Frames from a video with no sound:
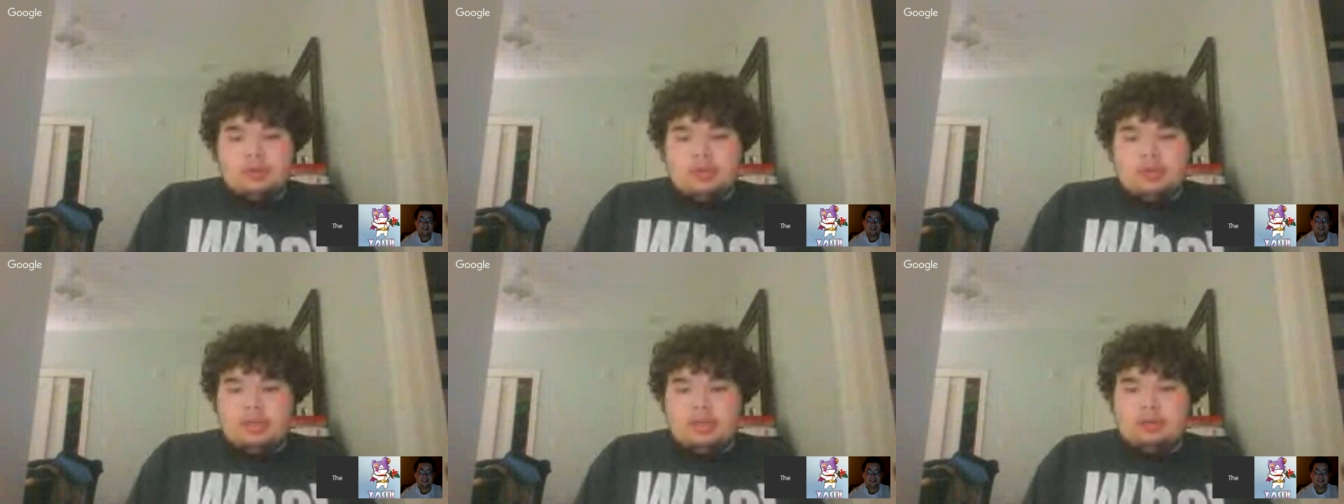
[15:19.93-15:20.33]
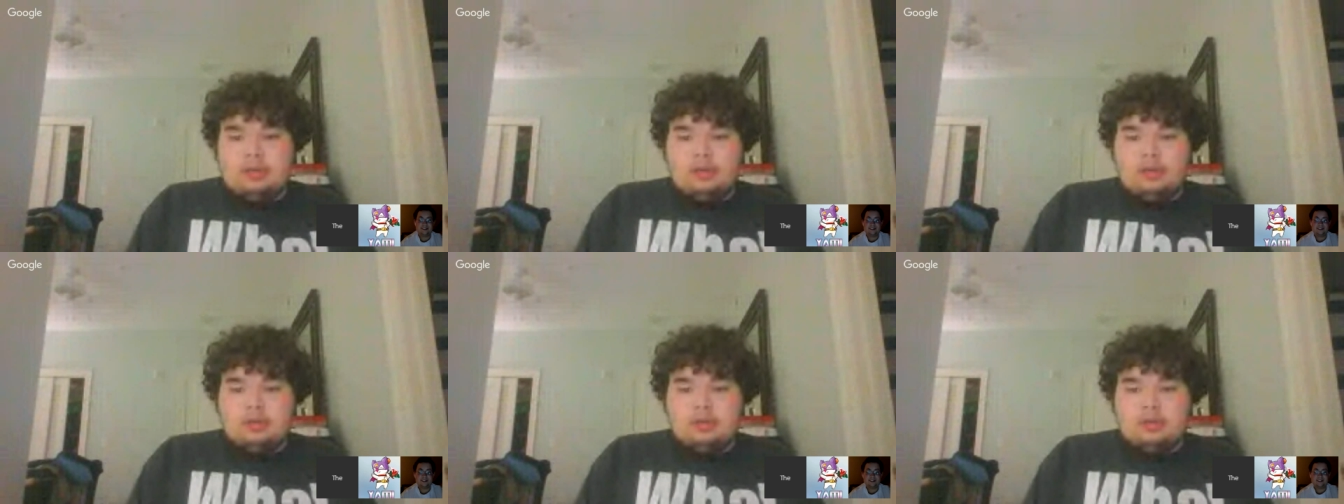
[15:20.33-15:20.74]

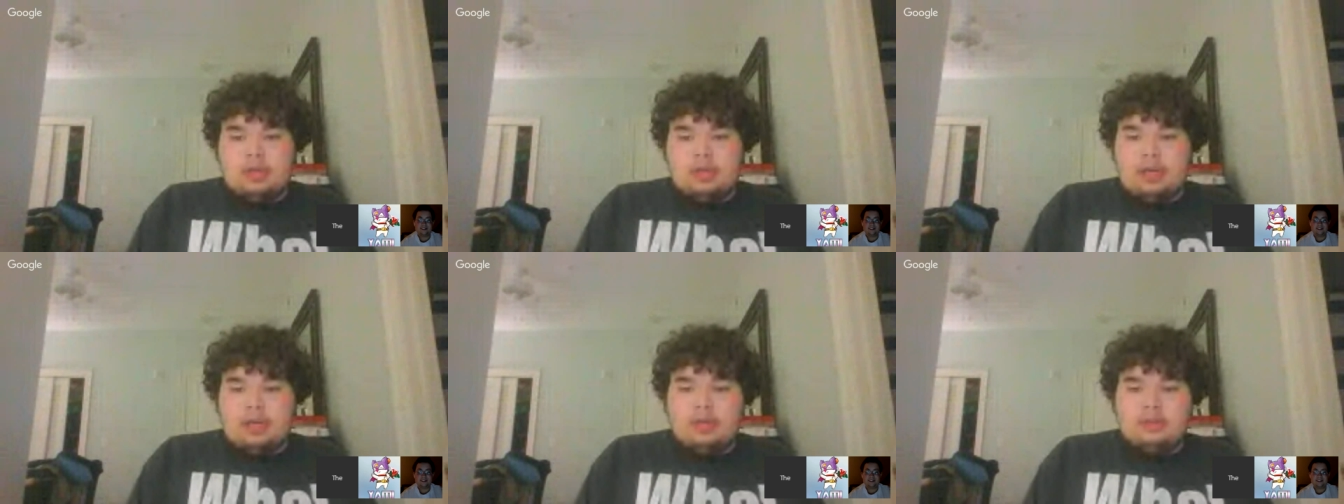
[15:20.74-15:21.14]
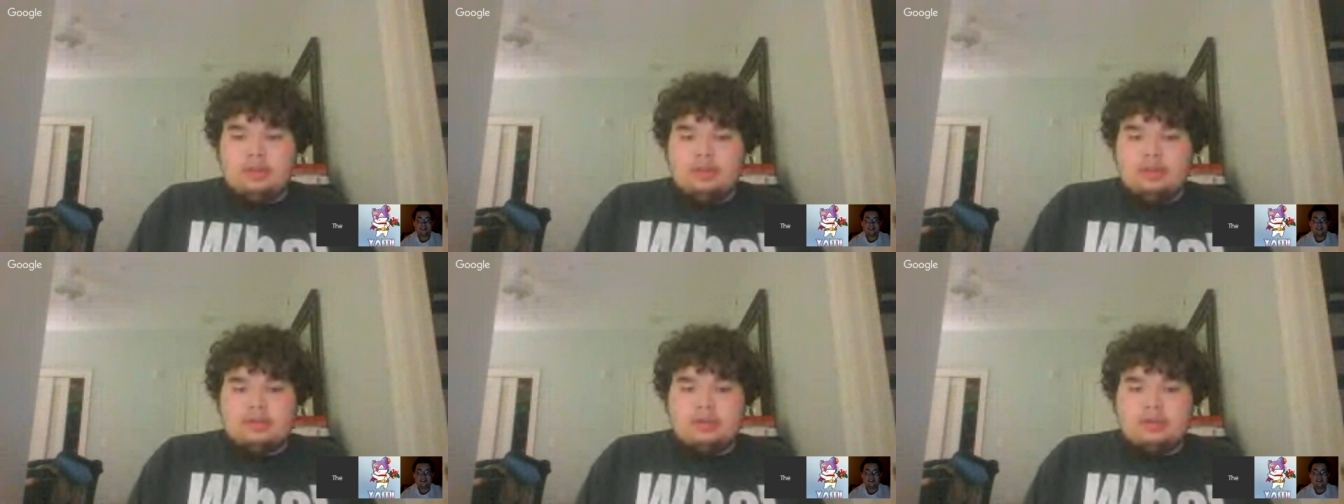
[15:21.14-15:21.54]
thing, I
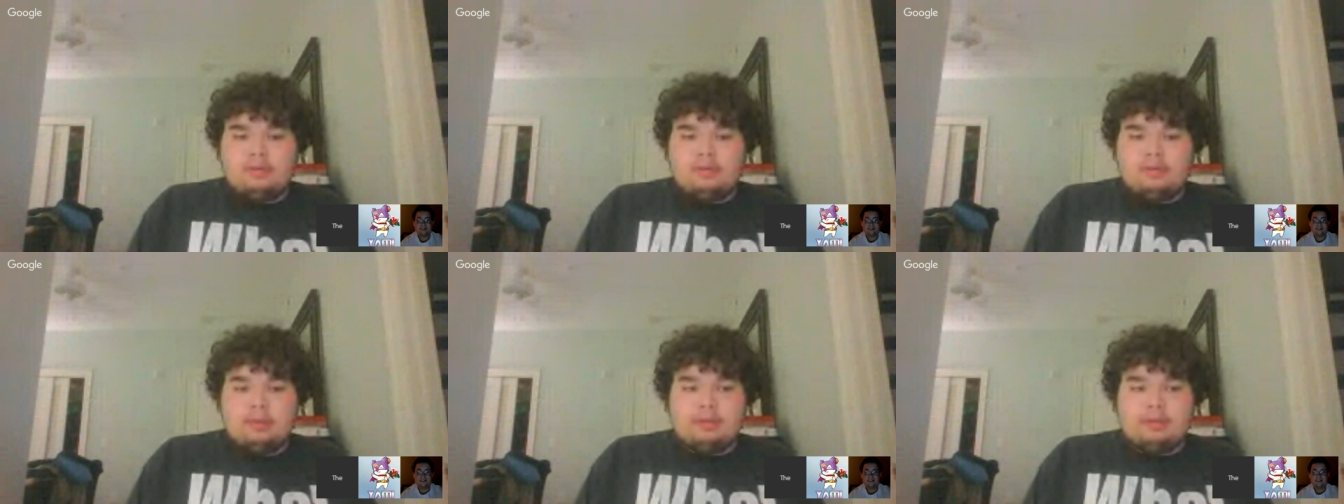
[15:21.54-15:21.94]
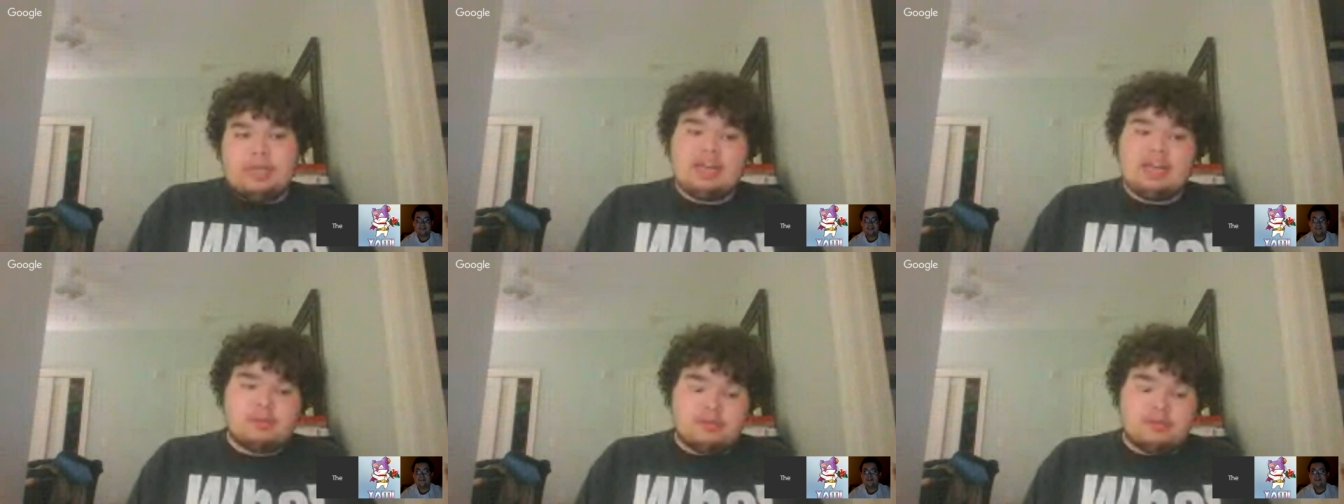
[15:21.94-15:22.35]
think that's it from
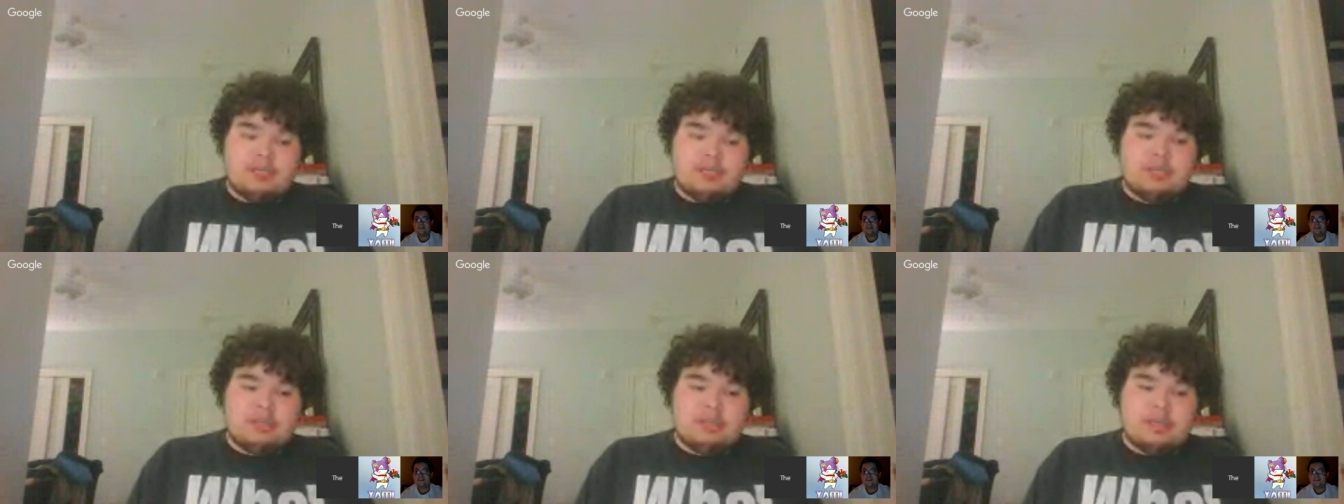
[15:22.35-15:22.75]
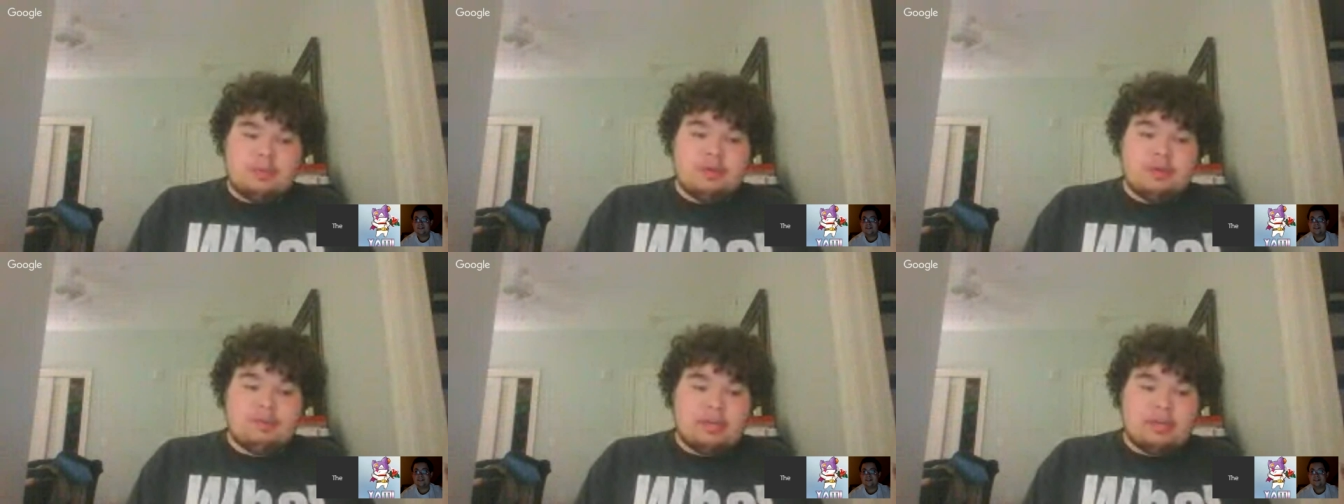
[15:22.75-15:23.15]
last week that
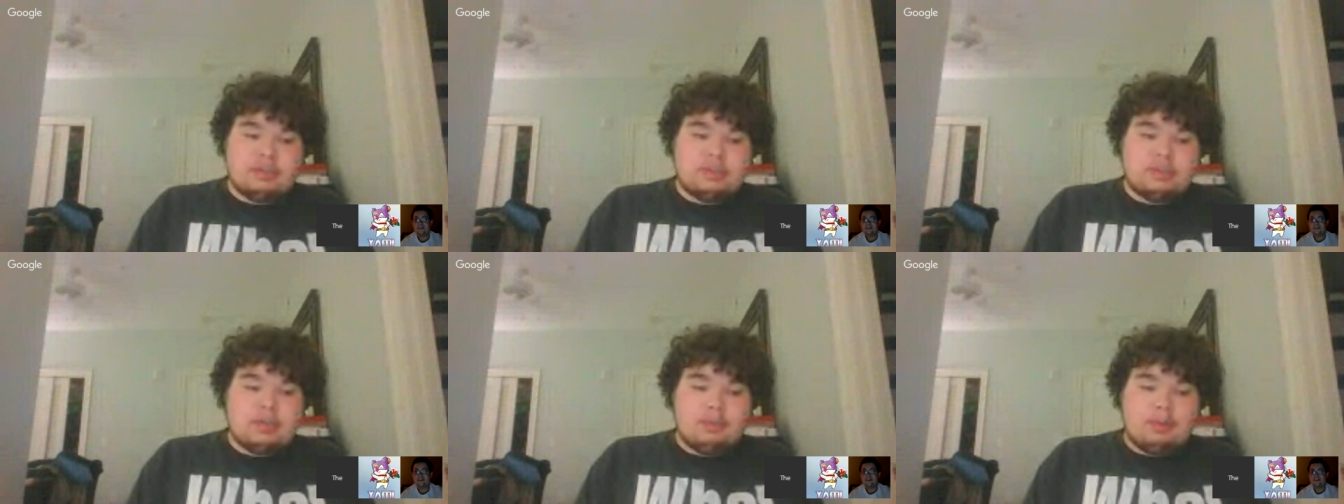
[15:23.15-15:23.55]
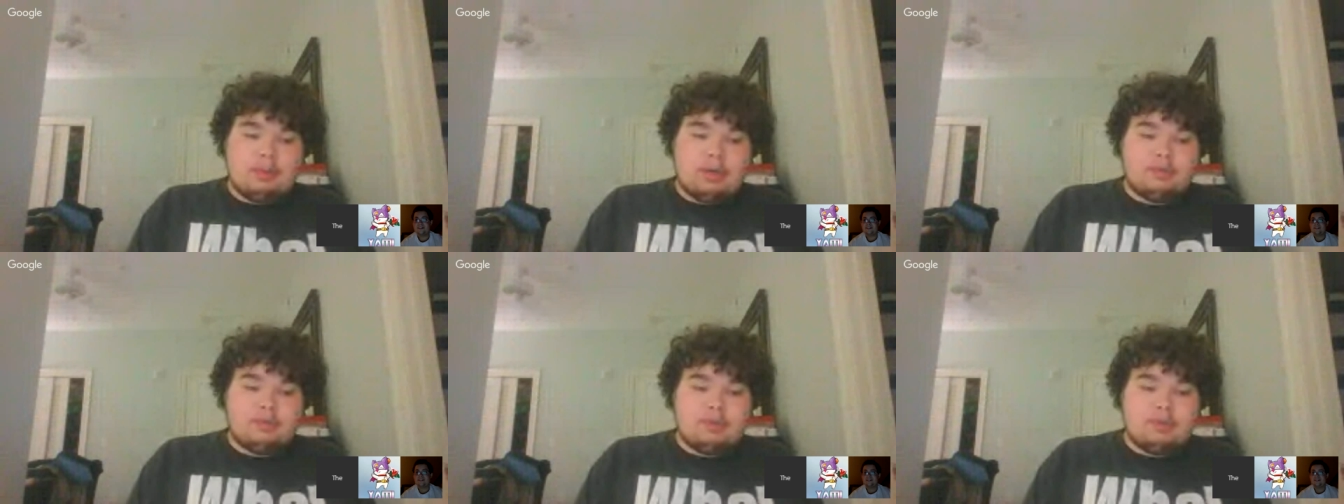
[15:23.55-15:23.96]
we forgot to talk about.